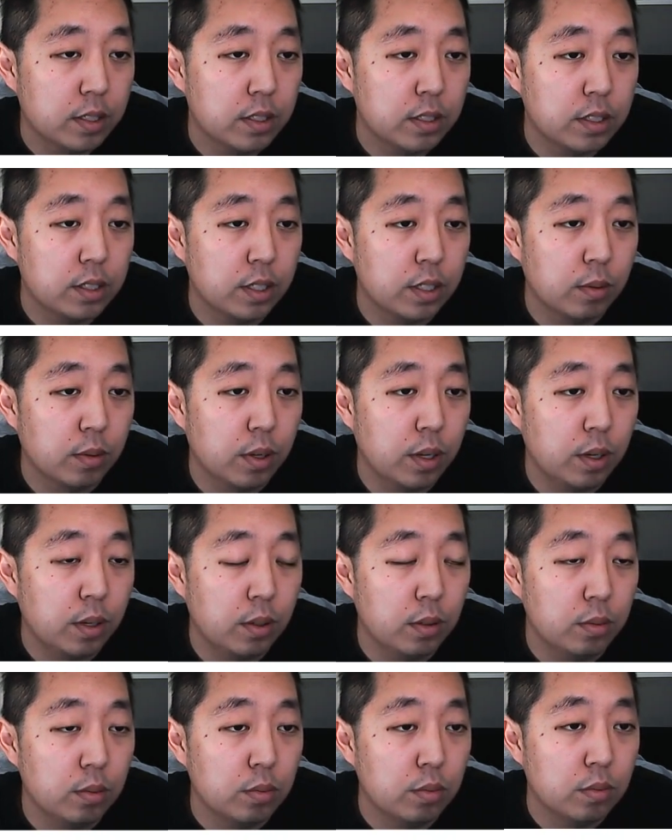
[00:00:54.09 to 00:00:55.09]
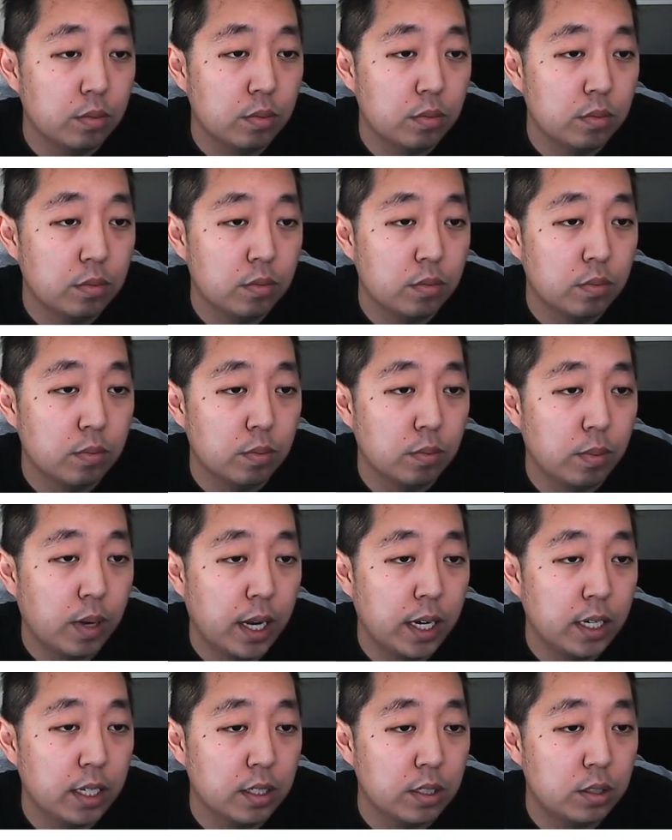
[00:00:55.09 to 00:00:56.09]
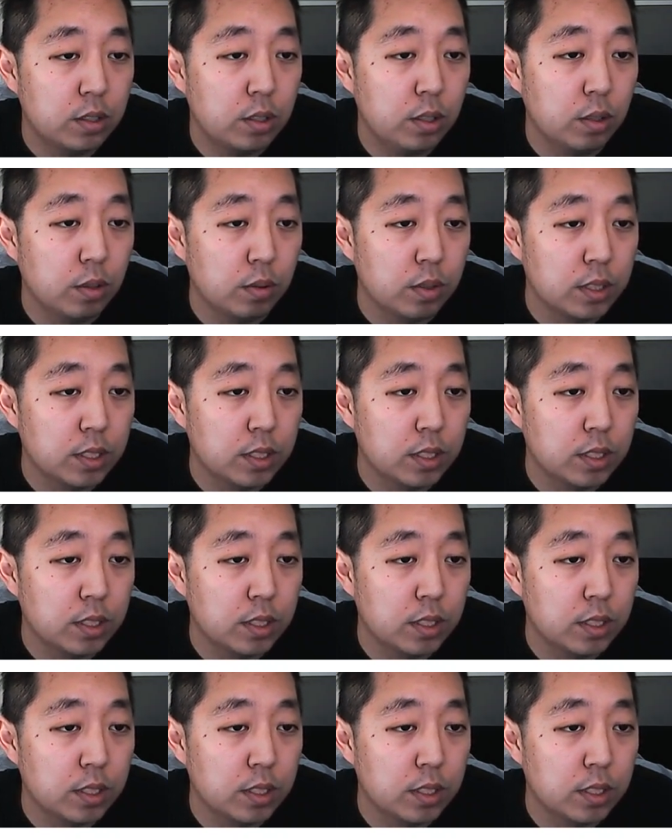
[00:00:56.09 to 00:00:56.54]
0 minus 2